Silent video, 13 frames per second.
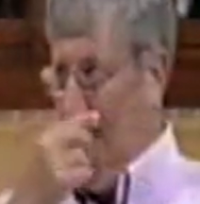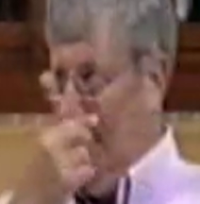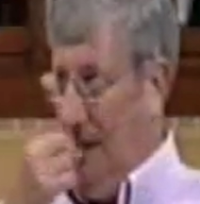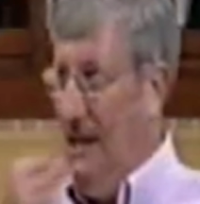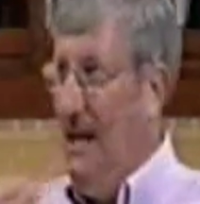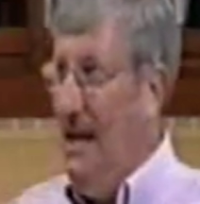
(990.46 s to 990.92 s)

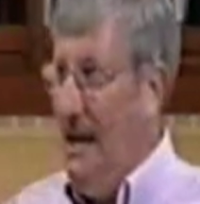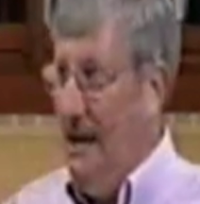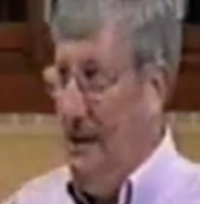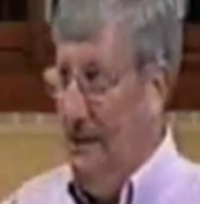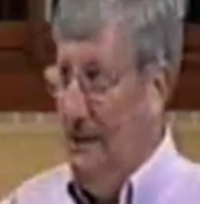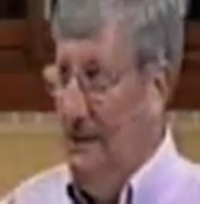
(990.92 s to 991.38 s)
Leah,
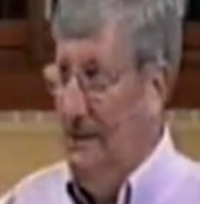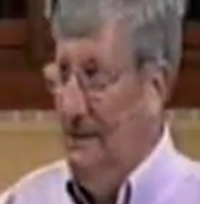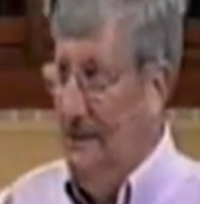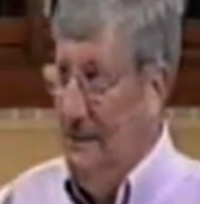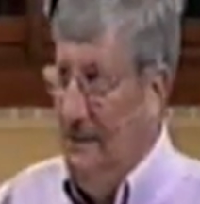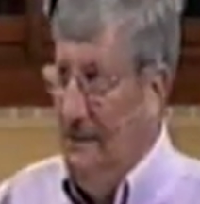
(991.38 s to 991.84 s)

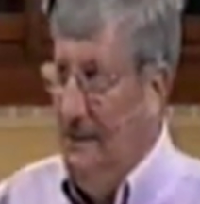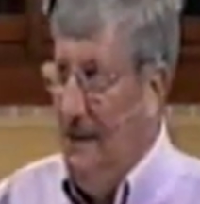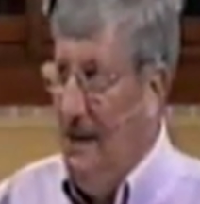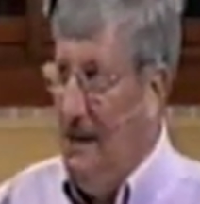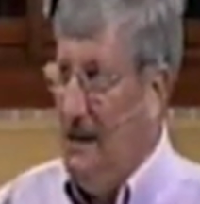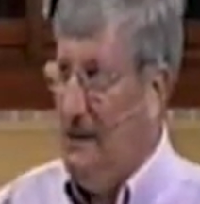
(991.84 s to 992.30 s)

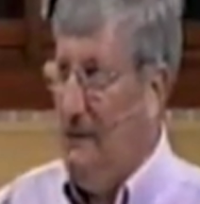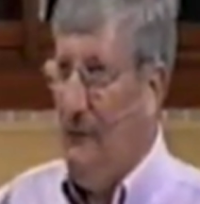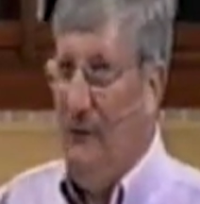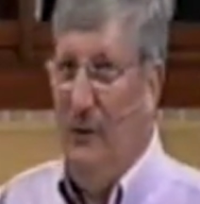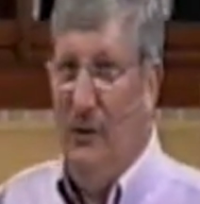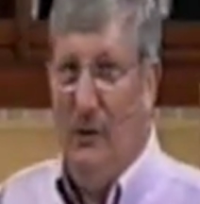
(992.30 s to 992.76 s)
and he's
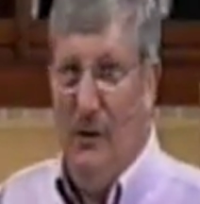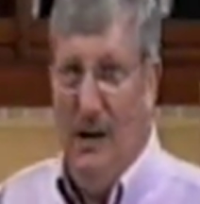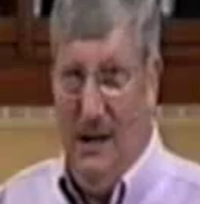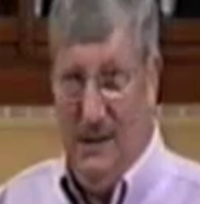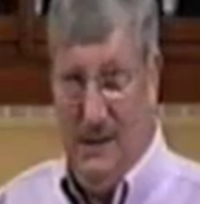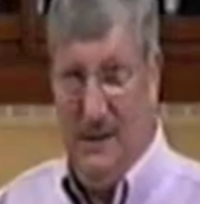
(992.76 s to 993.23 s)

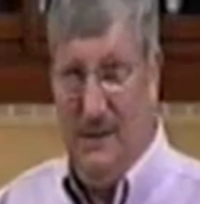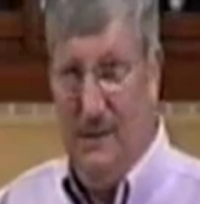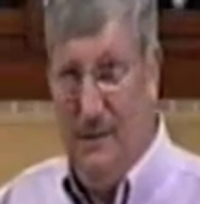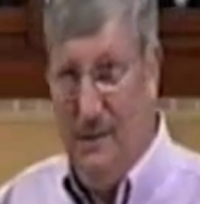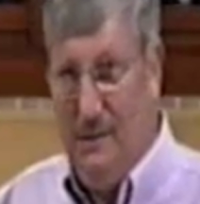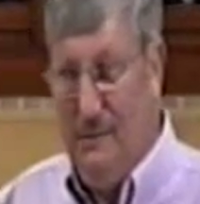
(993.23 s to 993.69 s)
furious.
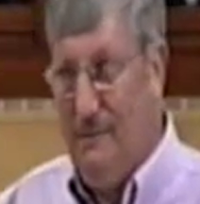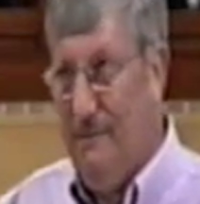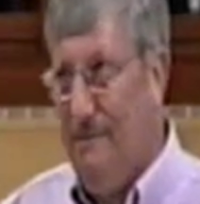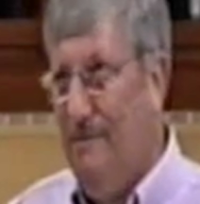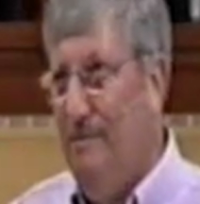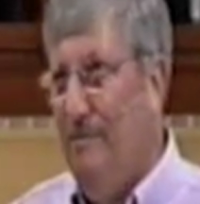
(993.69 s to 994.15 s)

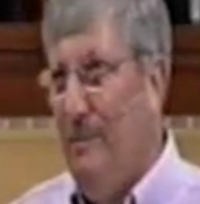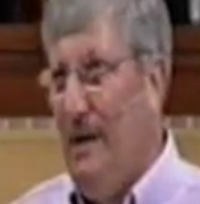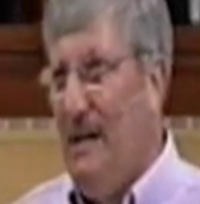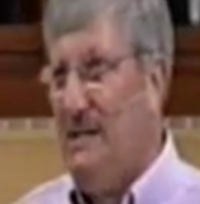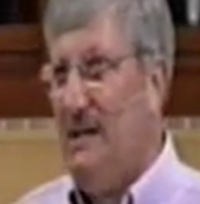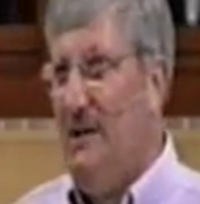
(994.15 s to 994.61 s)

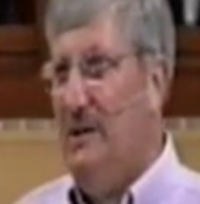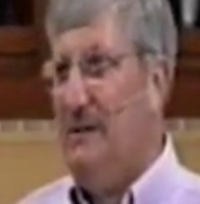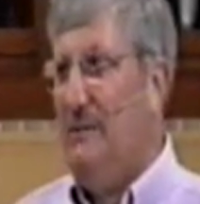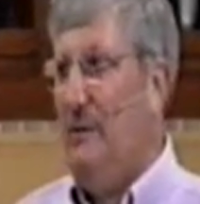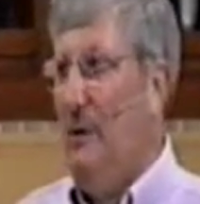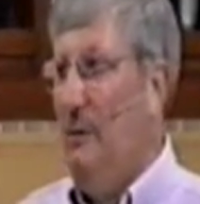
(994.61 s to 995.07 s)
I saw this
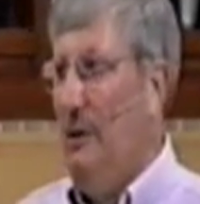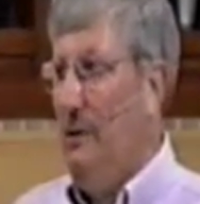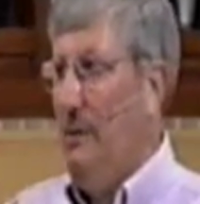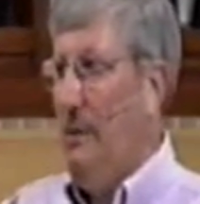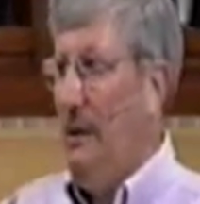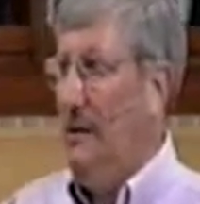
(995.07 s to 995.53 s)
very well
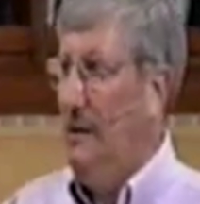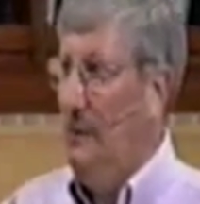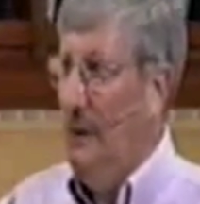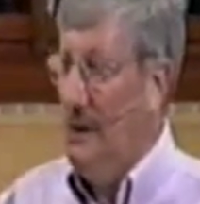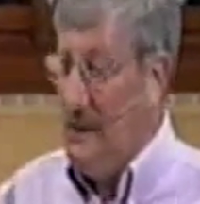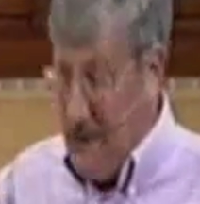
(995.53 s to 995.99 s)
depicted
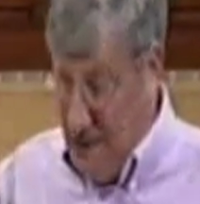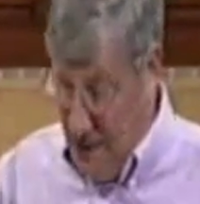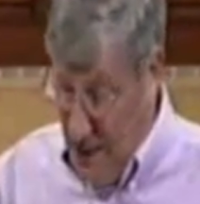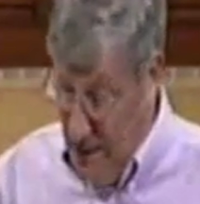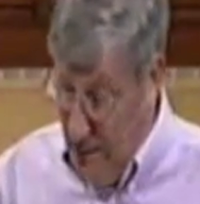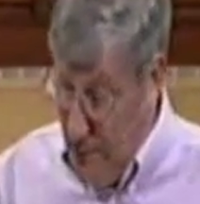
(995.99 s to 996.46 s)
once in
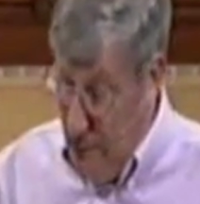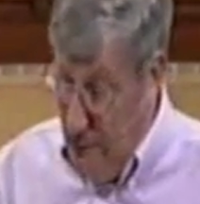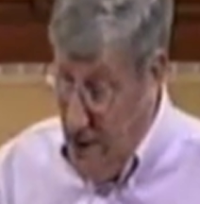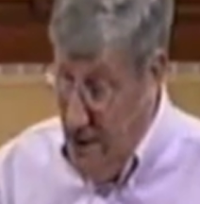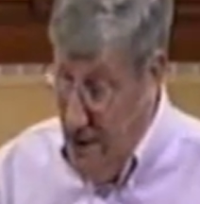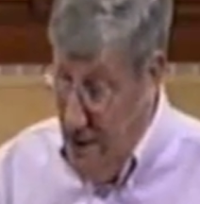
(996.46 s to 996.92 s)
a
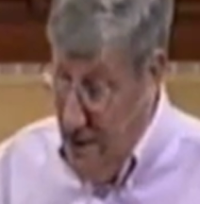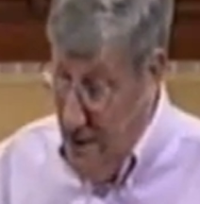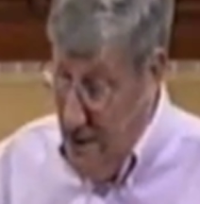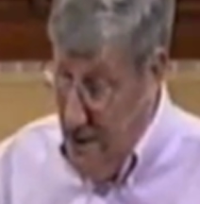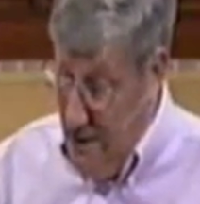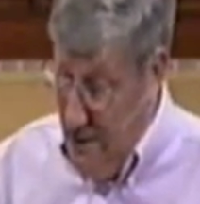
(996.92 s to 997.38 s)
movie
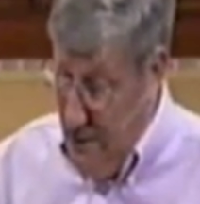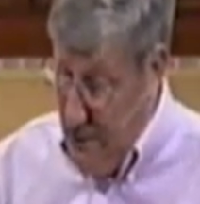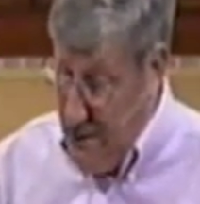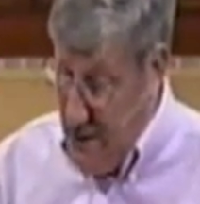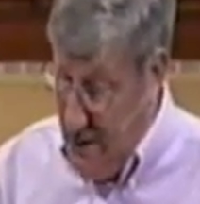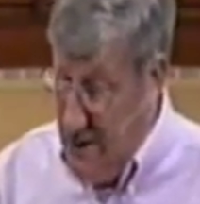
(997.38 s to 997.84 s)
that
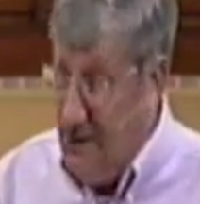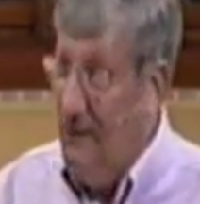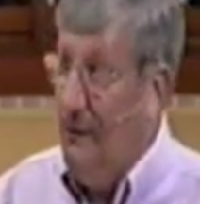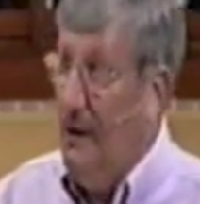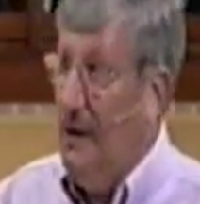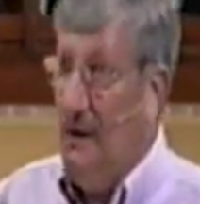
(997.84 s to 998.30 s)
was on
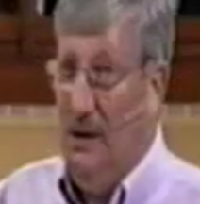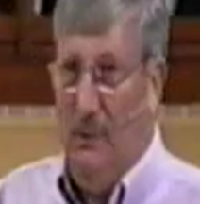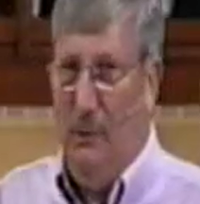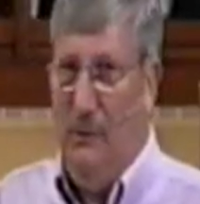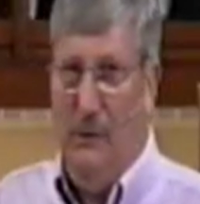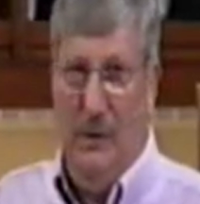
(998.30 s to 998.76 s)
TV a
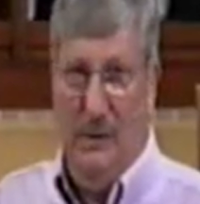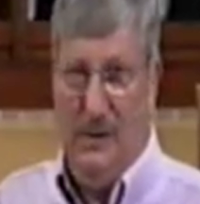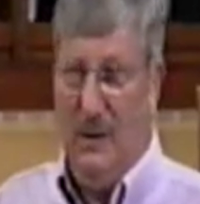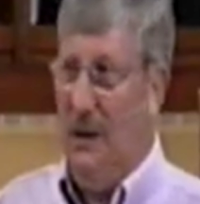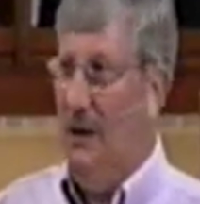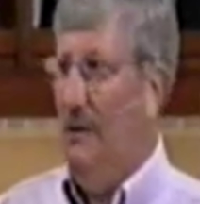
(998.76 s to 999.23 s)
number of years
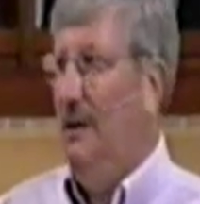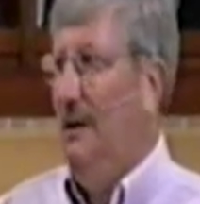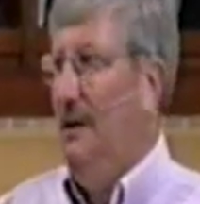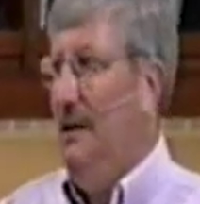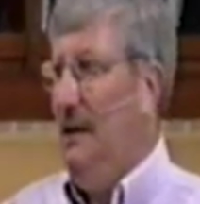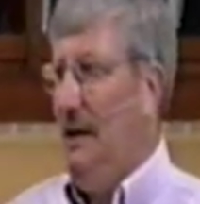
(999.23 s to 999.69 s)
ago.
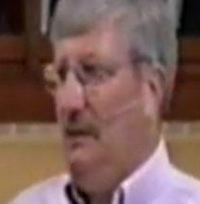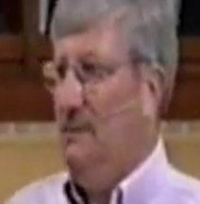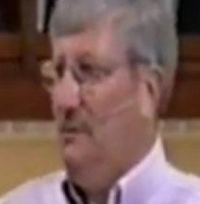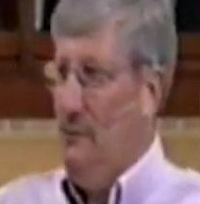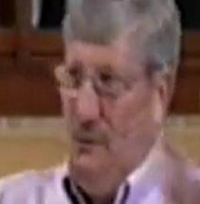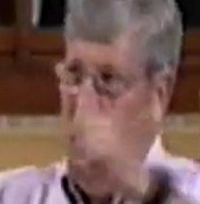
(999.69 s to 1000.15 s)
He comes
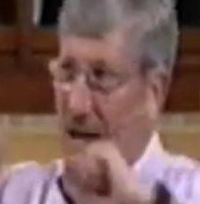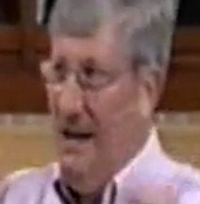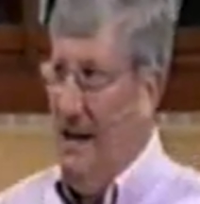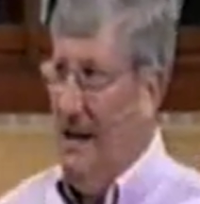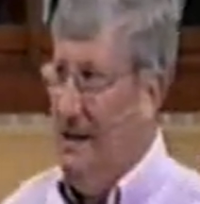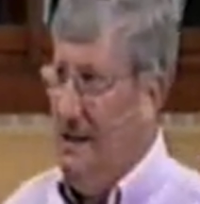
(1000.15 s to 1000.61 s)
running
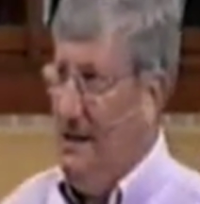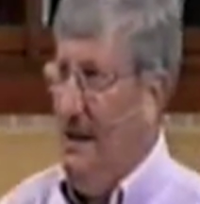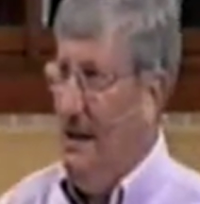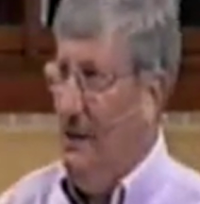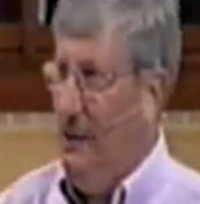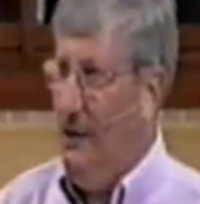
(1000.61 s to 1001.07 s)
out of the
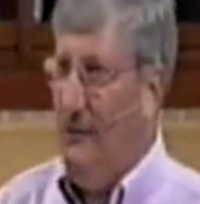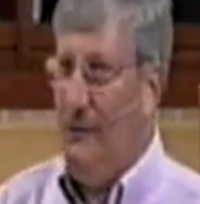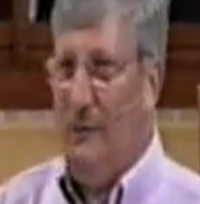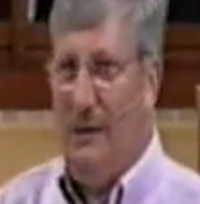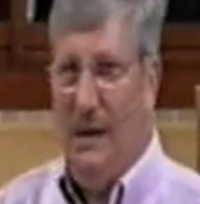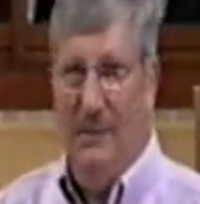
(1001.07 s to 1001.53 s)
tent looking for
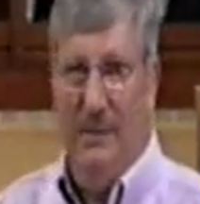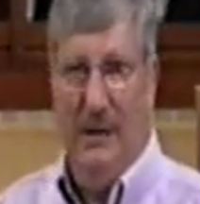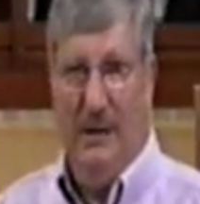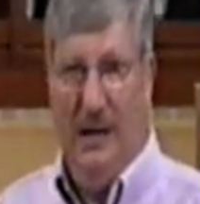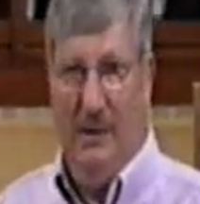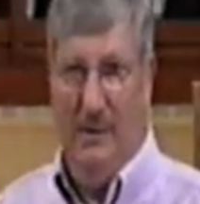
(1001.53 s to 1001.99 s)
Laban.
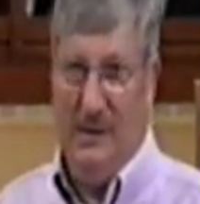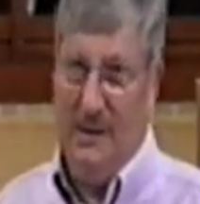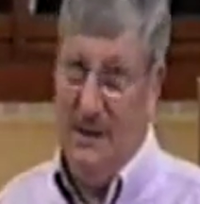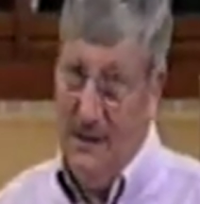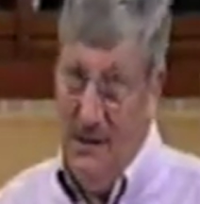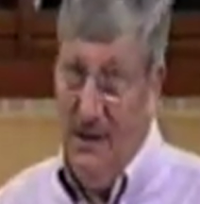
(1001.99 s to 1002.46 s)
Laban
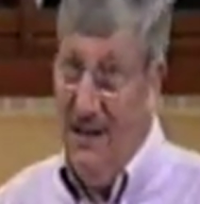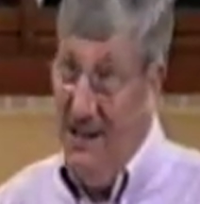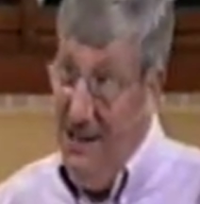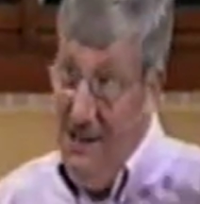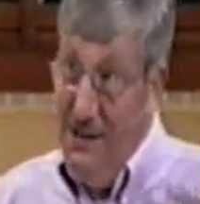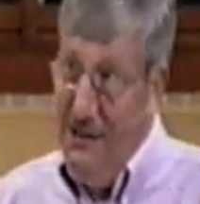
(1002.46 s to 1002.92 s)
says, "Oh,
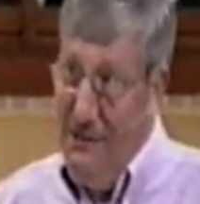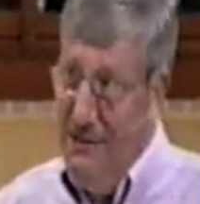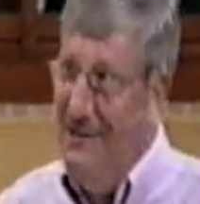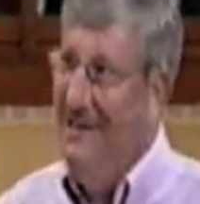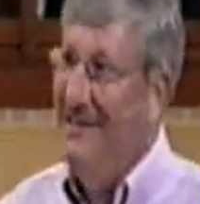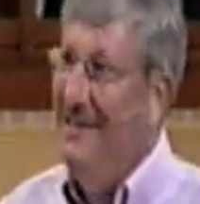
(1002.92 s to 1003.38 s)

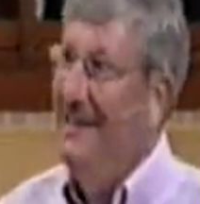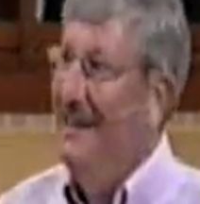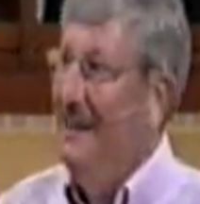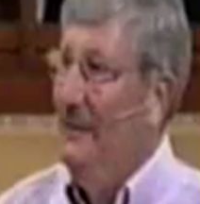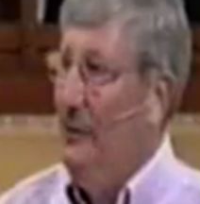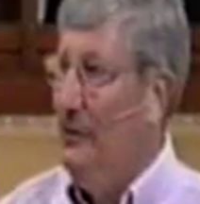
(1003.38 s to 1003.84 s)

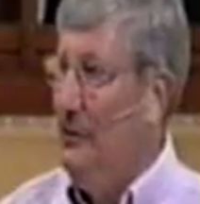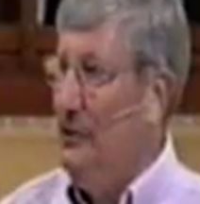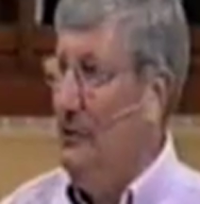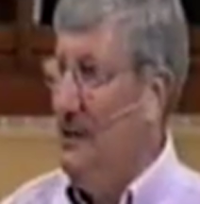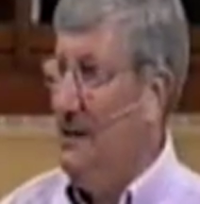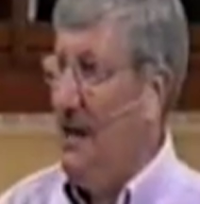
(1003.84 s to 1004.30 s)
good
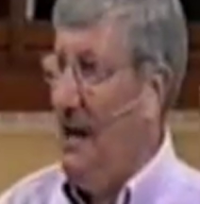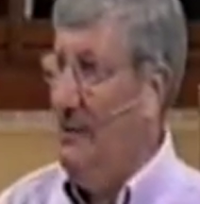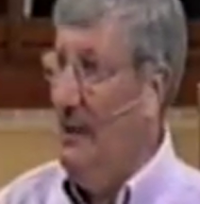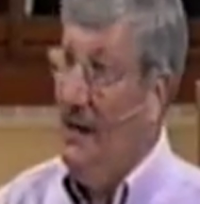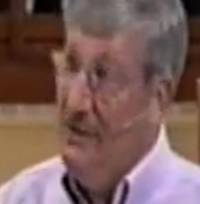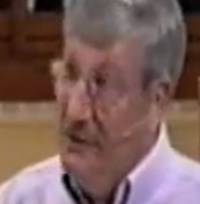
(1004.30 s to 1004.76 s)
Jewish guy,
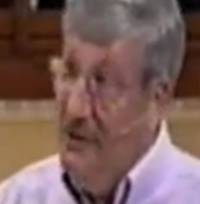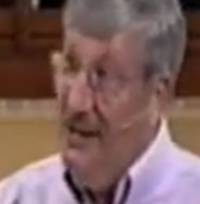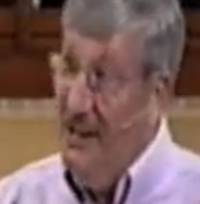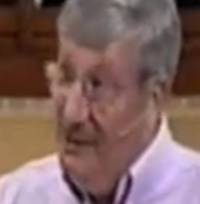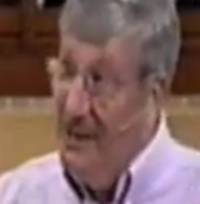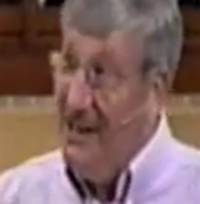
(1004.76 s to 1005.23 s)
right?
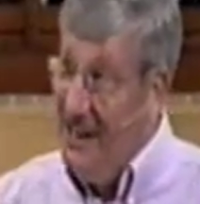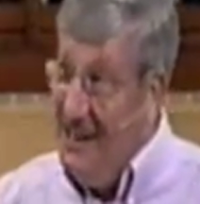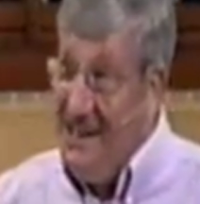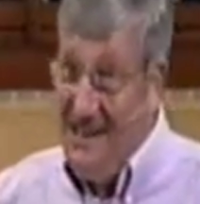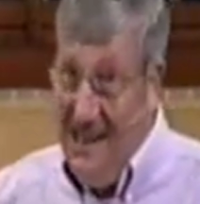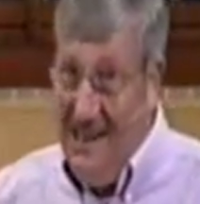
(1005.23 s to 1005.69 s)
Oi, what can I
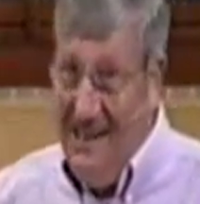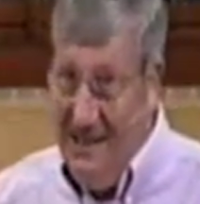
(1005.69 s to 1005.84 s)
say?